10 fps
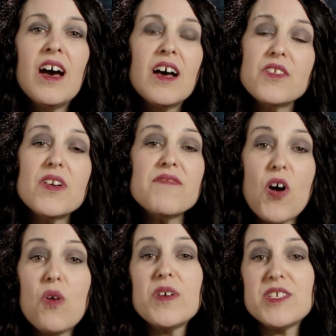Although I've
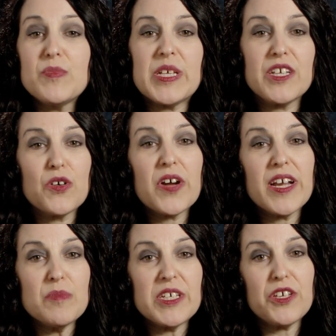always been
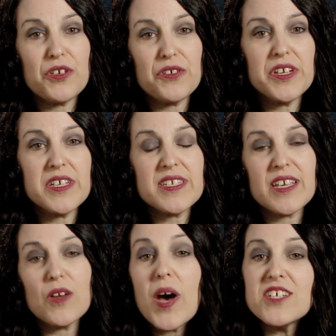incredibly curious
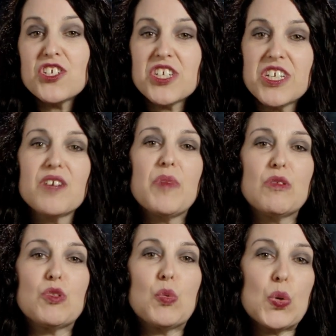and questioning
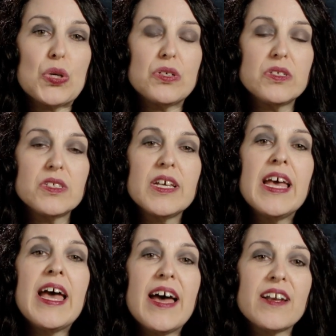about the world
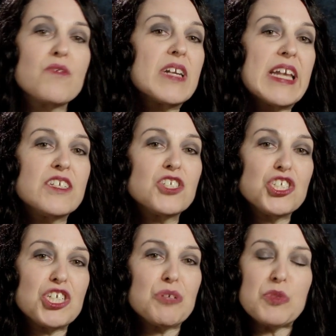and our
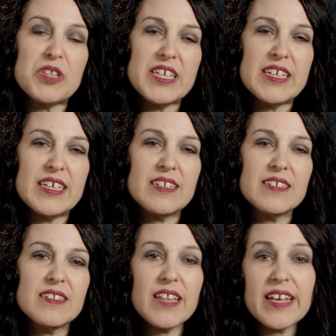relationship within it,
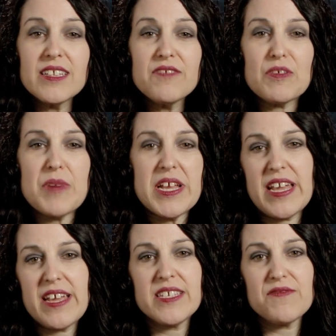likely from my
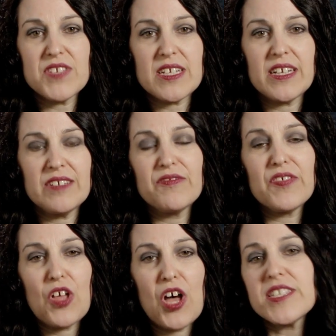days of studying
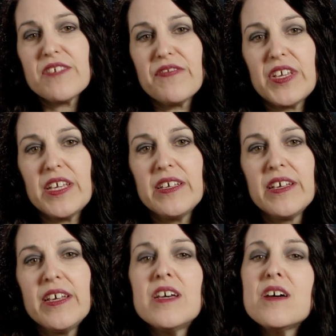philosophy,
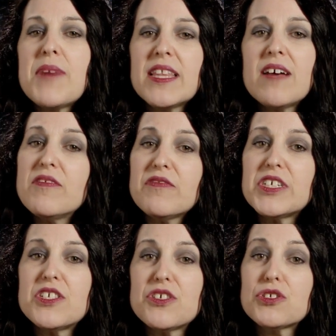my love of
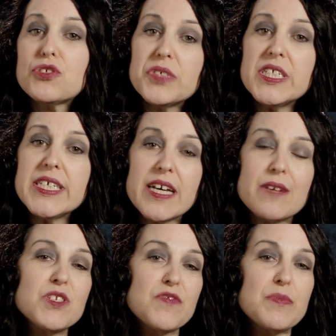research really
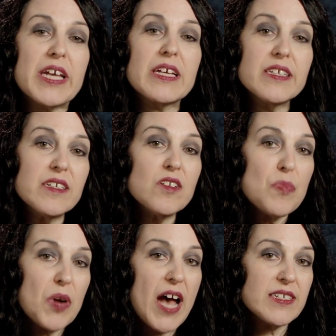comes from my clinical
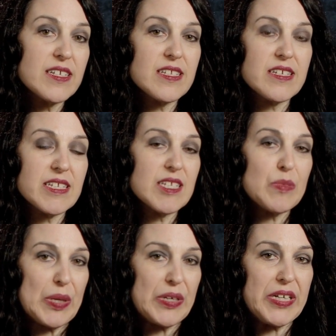practices as a
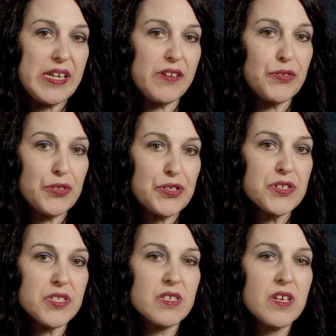perinatal
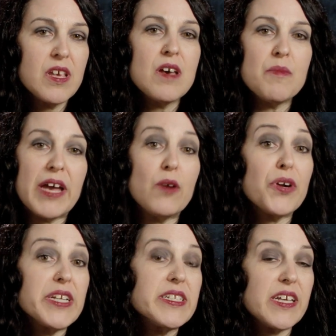nurse, my
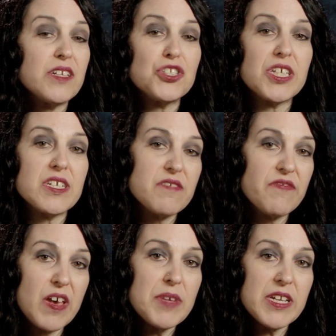orientation as a
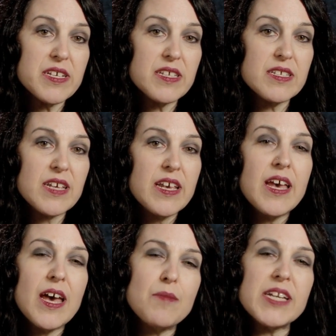feminist,
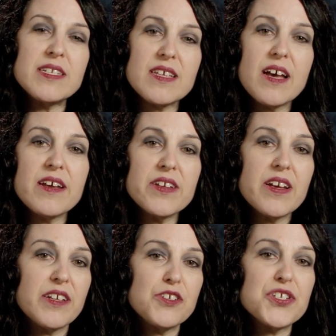and my desire to
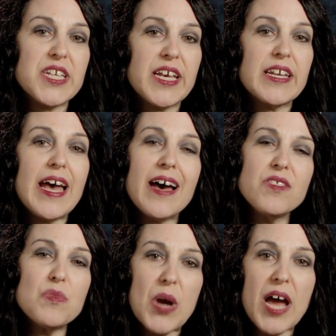understand how
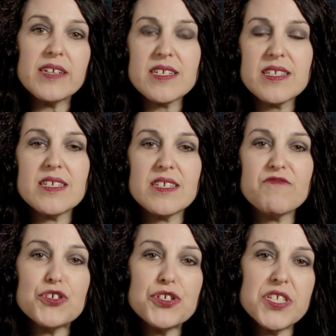the practices of
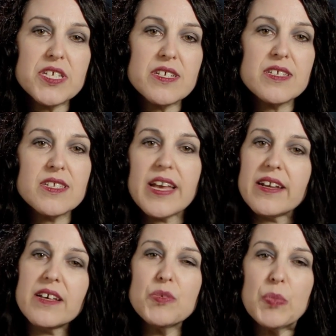nurses and
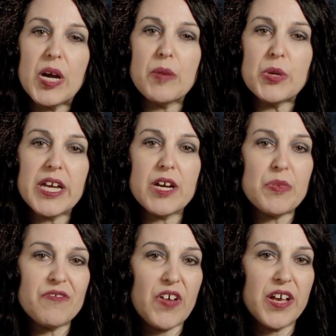other primary care
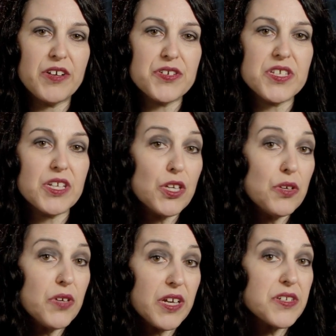providers in
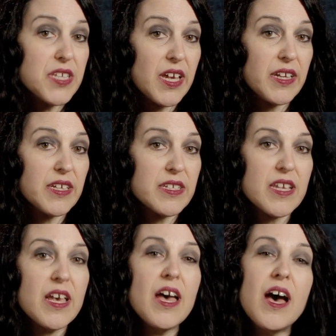acute care settings
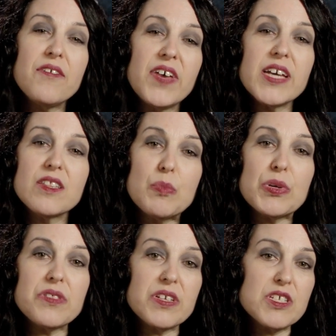affect the
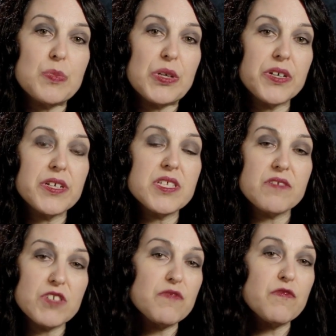birth
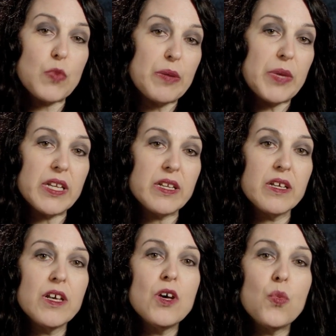experiences of women,
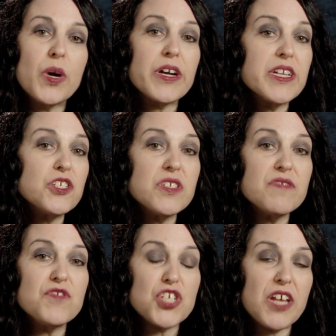where issues
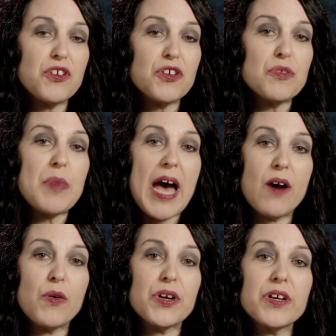of gender,
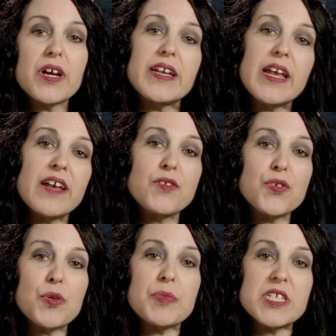power, and
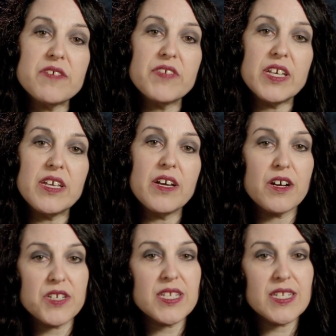heteronormativity are
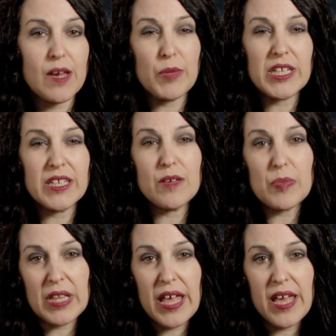systemically at
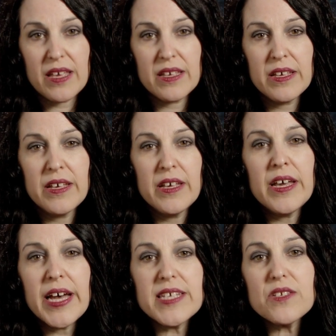play.
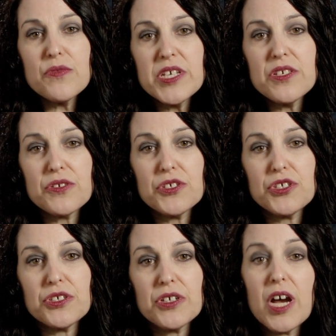As a
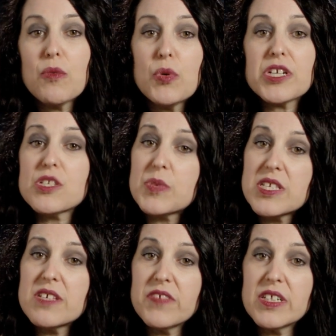researcher, I work
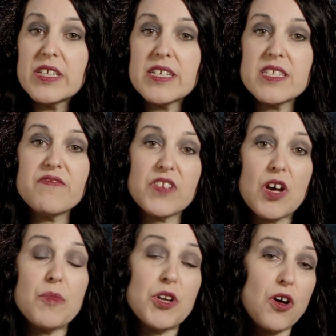specifically as a
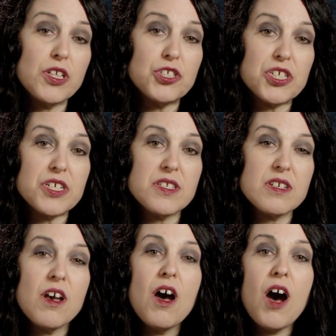phenomenologist,
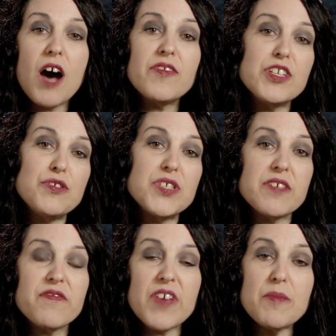often using
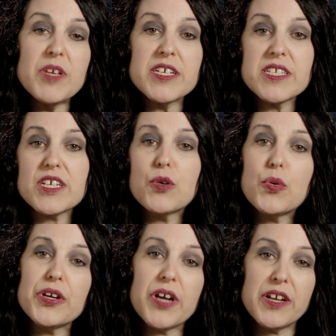feminist and
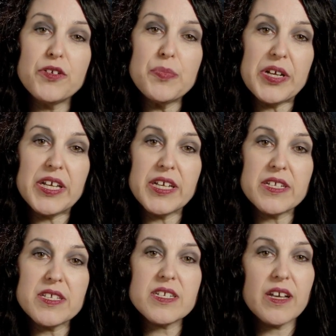queer
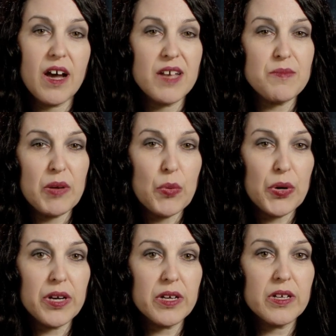underpinnings to guide my
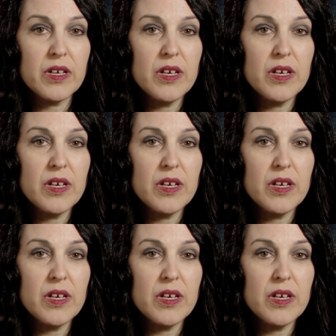work.